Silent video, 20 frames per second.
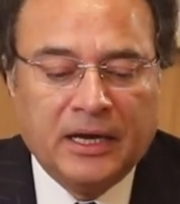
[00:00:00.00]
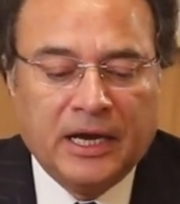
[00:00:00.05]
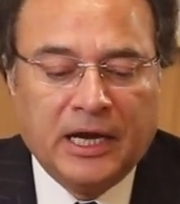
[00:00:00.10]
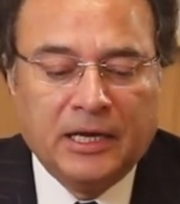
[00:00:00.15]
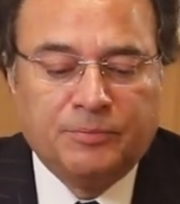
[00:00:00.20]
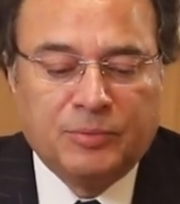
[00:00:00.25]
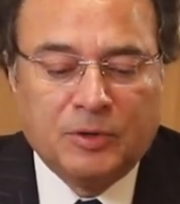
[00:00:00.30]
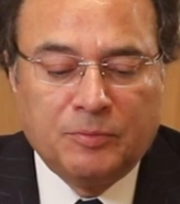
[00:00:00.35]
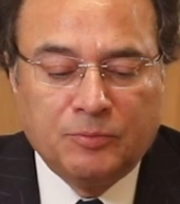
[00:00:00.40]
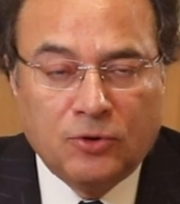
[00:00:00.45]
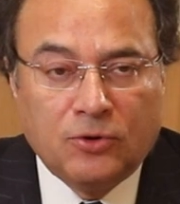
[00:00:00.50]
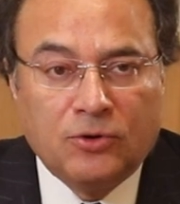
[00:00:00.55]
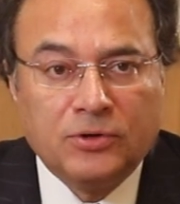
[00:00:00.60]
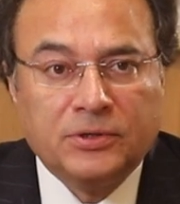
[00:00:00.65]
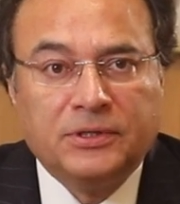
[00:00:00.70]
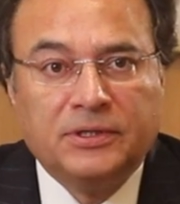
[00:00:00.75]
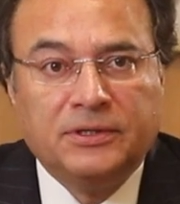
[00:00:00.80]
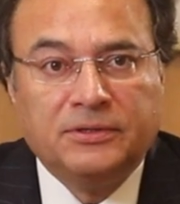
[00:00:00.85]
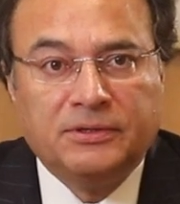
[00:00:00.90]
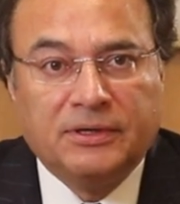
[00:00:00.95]
and
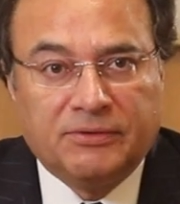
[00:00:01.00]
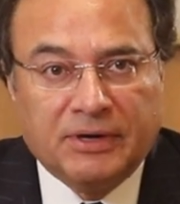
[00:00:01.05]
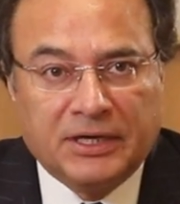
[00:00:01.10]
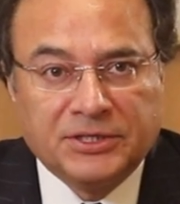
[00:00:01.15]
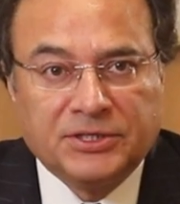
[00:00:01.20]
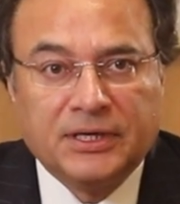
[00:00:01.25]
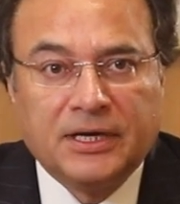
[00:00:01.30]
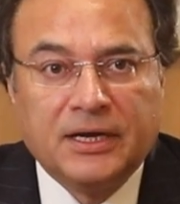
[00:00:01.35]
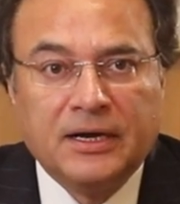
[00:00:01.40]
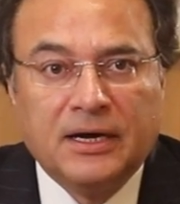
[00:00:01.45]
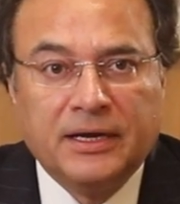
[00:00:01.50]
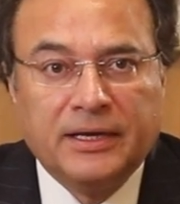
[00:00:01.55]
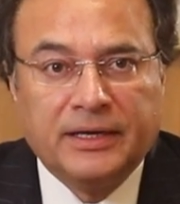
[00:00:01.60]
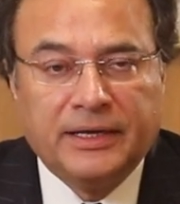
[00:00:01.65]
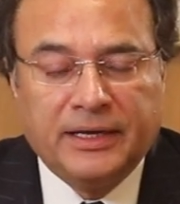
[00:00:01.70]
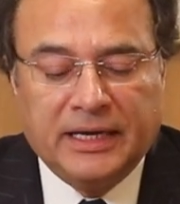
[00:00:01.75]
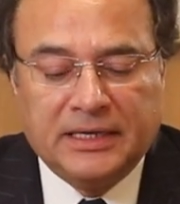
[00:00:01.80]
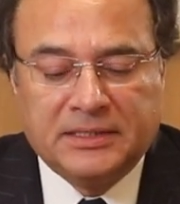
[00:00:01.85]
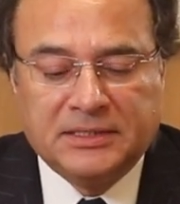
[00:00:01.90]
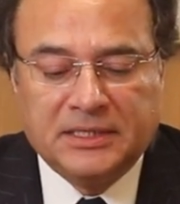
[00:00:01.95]
promote the
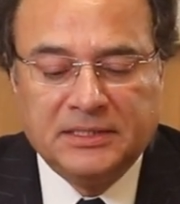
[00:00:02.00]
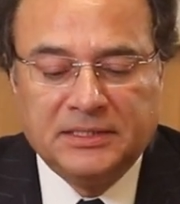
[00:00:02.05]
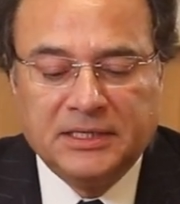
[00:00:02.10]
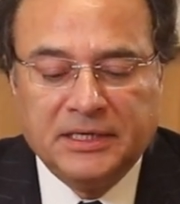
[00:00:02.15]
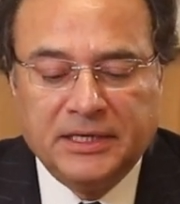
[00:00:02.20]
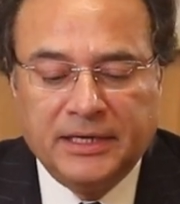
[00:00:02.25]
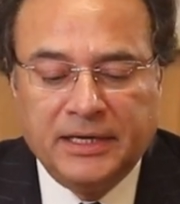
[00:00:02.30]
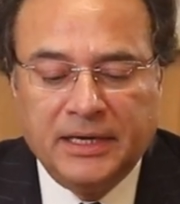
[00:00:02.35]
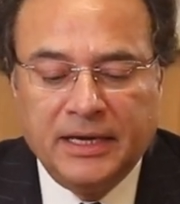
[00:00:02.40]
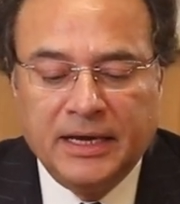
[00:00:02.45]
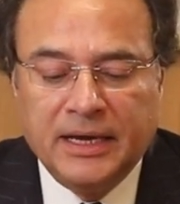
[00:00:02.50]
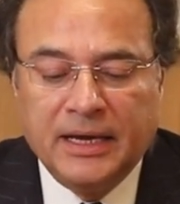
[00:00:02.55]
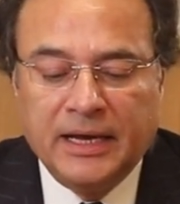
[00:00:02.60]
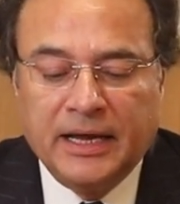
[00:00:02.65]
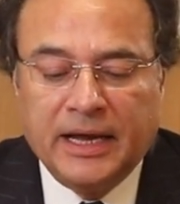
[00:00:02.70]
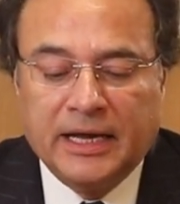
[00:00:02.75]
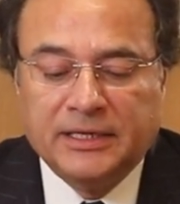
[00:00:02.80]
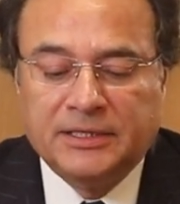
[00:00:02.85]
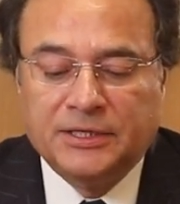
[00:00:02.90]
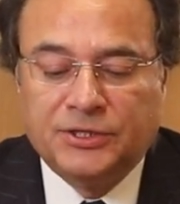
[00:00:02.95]
Rashikai SEZ
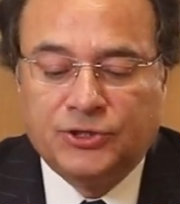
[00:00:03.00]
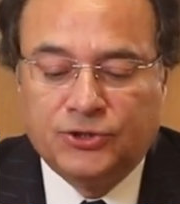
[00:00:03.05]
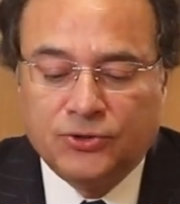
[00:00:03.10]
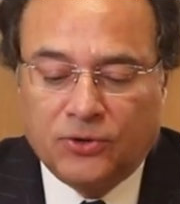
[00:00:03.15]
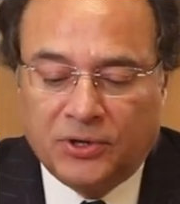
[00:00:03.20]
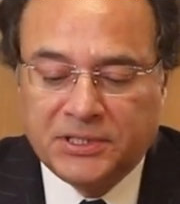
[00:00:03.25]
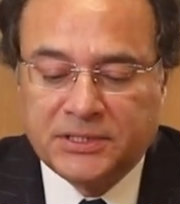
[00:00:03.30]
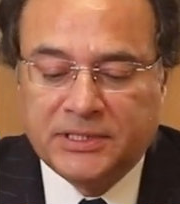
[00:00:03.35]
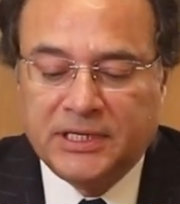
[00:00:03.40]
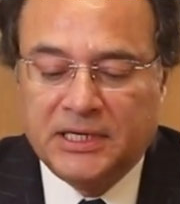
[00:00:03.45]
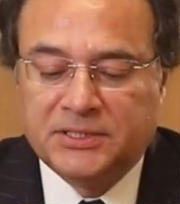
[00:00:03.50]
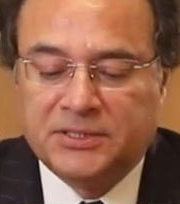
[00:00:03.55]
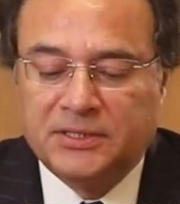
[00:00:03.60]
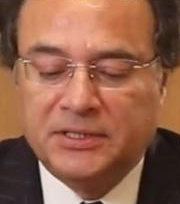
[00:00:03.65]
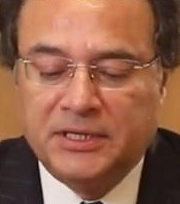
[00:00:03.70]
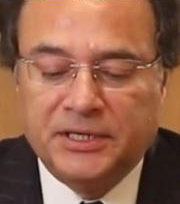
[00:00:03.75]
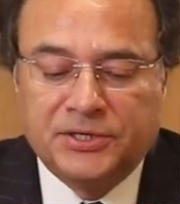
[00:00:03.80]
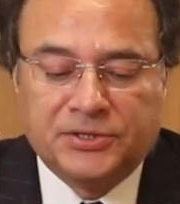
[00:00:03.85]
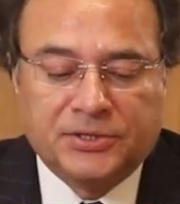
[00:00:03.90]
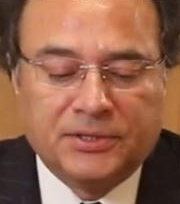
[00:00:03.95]
as a choice
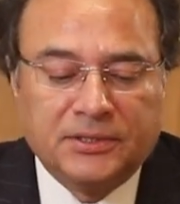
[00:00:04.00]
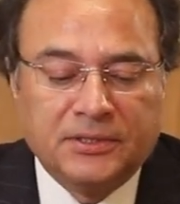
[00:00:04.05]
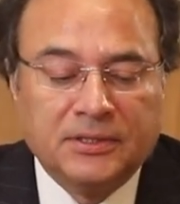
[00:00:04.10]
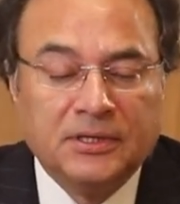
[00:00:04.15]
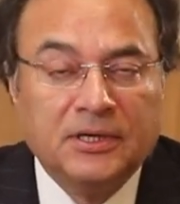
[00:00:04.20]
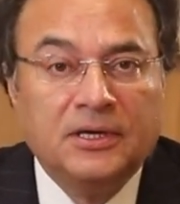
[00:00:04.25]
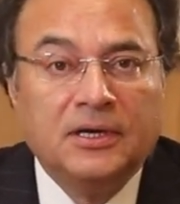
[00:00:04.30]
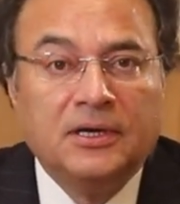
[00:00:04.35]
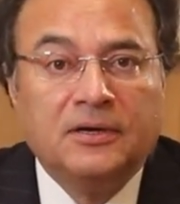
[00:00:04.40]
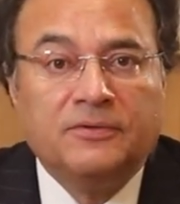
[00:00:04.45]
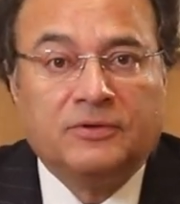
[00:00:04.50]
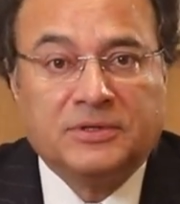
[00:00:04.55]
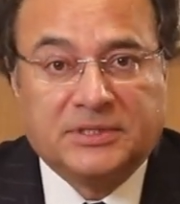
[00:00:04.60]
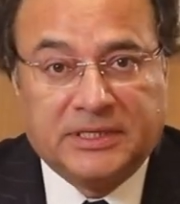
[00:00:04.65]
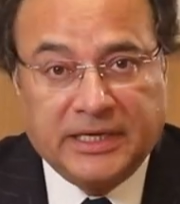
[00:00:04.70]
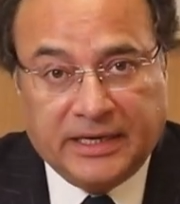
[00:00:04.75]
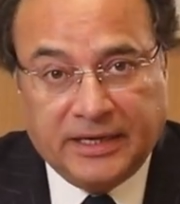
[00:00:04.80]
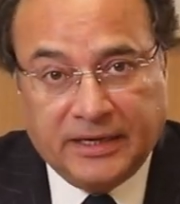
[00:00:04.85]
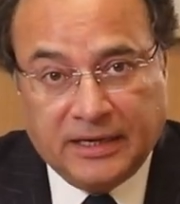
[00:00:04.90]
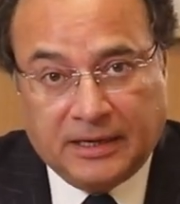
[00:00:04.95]
destination for
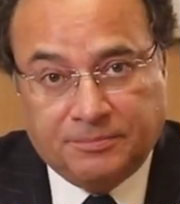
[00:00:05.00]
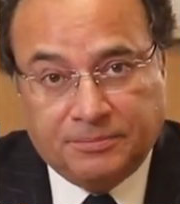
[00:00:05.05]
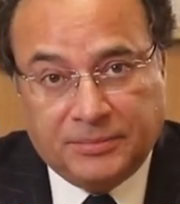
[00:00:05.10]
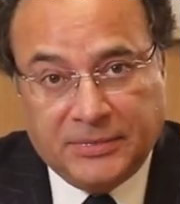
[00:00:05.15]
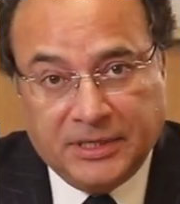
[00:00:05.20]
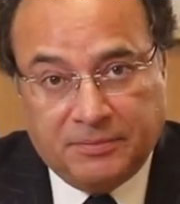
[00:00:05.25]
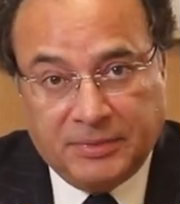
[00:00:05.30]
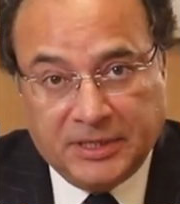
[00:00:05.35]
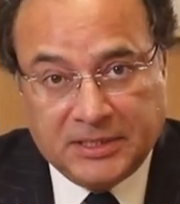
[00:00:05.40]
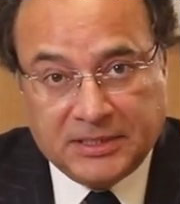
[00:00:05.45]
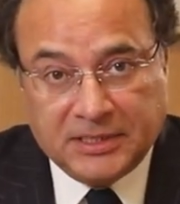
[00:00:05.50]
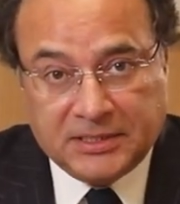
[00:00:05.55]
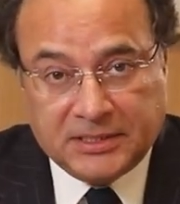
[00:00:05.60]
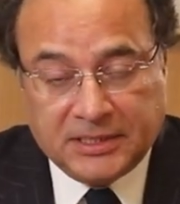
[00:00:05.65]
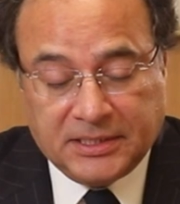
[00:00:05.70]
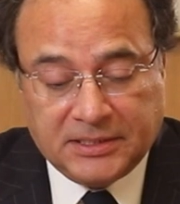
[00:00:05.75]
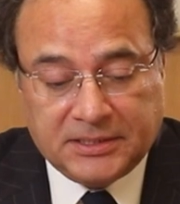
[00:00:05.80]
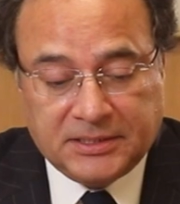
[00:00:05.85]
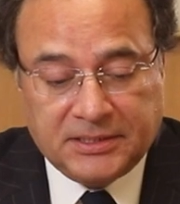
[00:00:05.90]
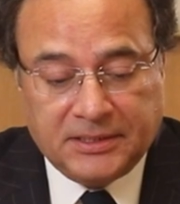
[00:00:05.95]
setting up their
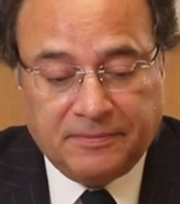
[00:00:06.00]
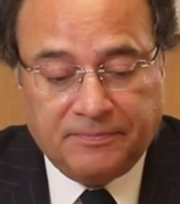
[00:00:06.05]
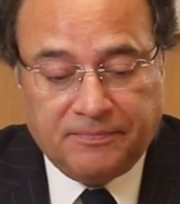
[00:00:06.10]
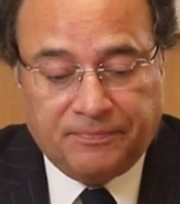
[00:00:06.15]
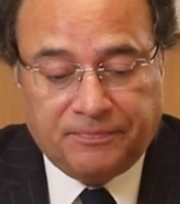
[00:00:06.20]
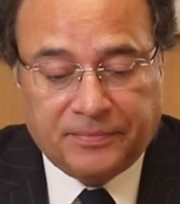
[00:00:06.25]
businesses.